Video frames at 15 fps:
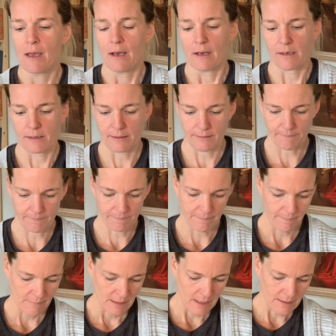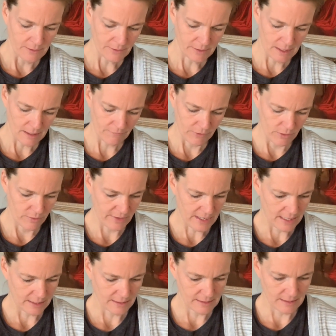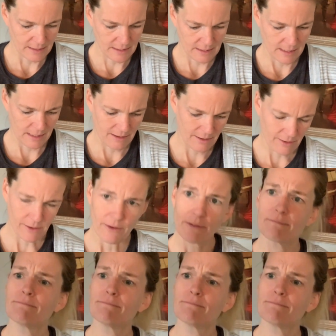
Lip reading: So it's got a few things in here.